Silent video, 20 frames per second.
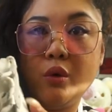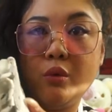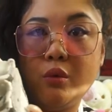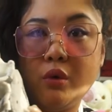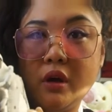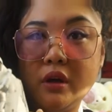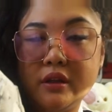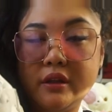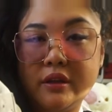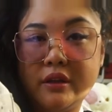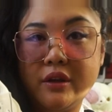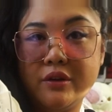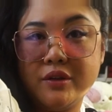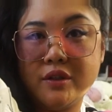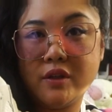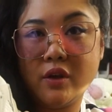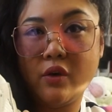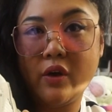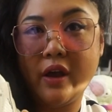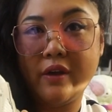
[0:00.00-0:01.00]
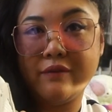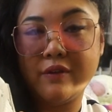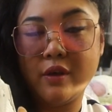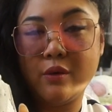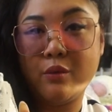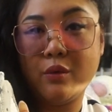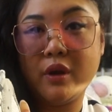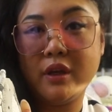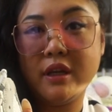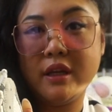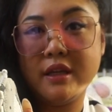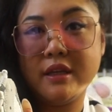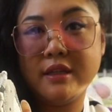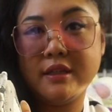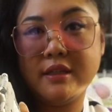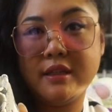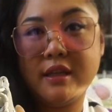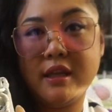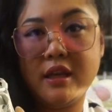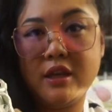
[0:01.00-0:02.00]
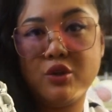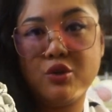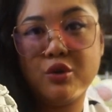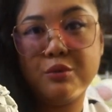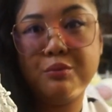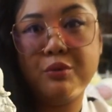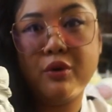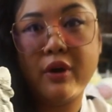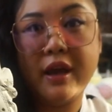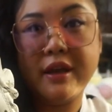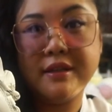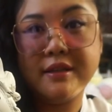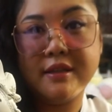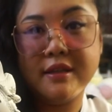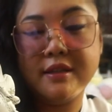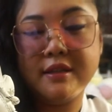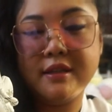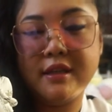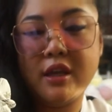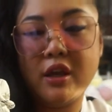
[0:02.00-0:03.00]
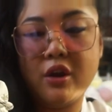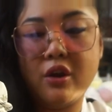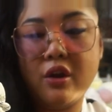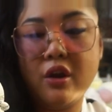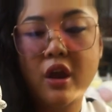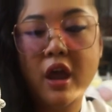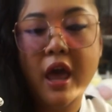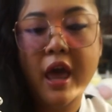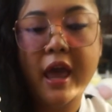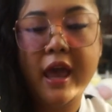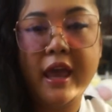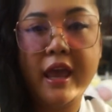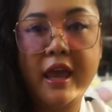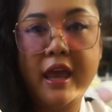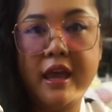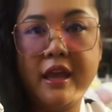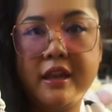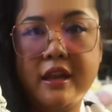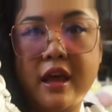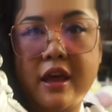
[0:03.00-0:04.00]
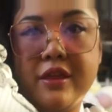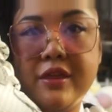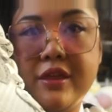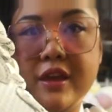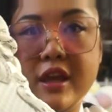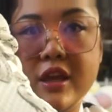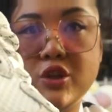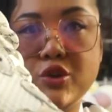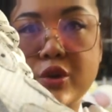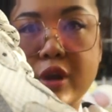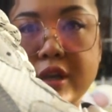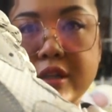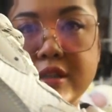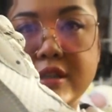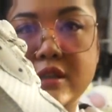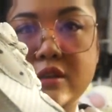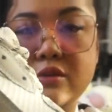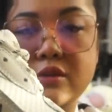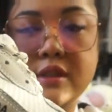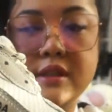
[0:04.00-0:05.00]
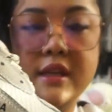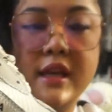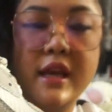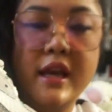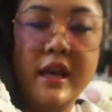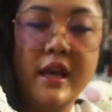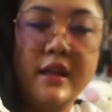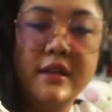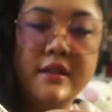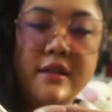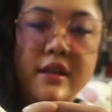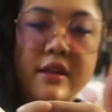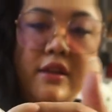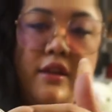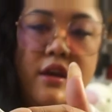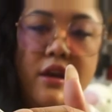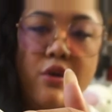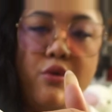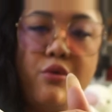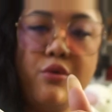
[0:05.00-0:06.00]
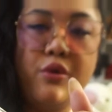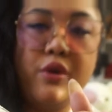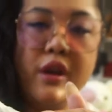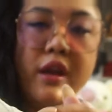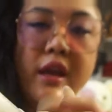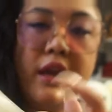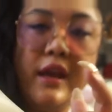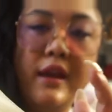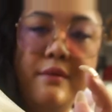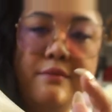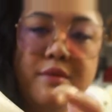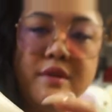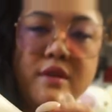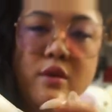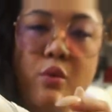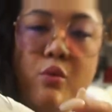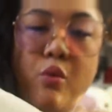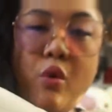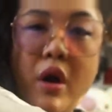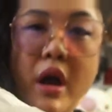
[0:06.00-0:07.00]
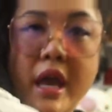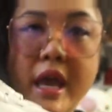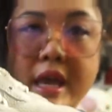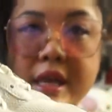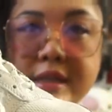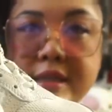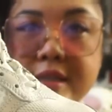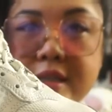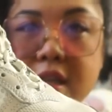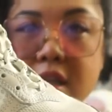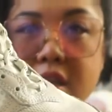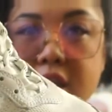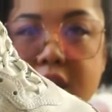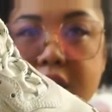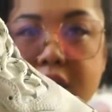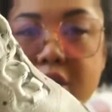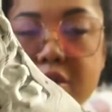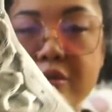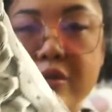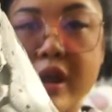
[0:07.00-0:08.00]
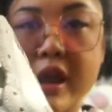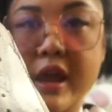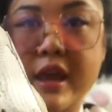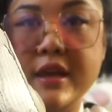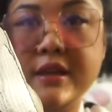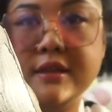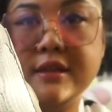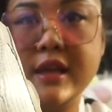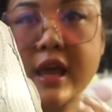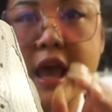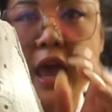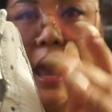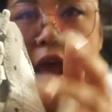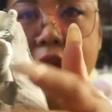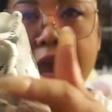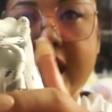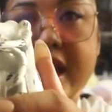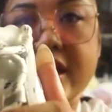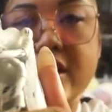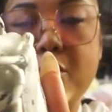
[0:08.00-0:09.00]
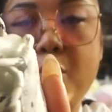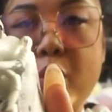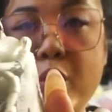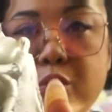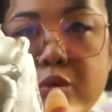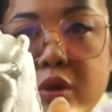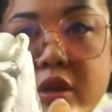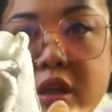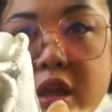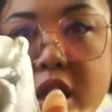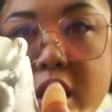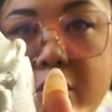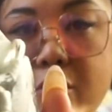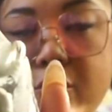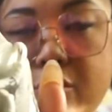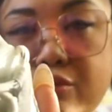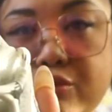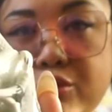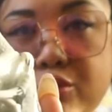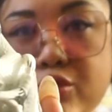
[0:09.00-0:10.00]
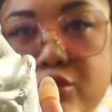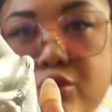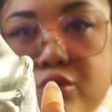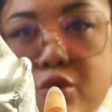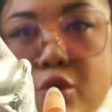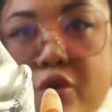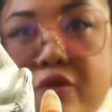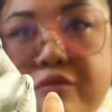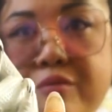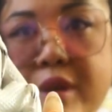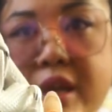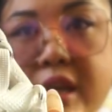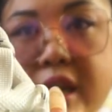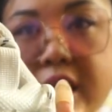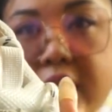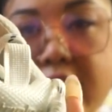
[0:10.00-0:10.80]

one, they're so heavy. One is the triple S's here in the translucent, the creams, the whites, the light grays. And what really drove me to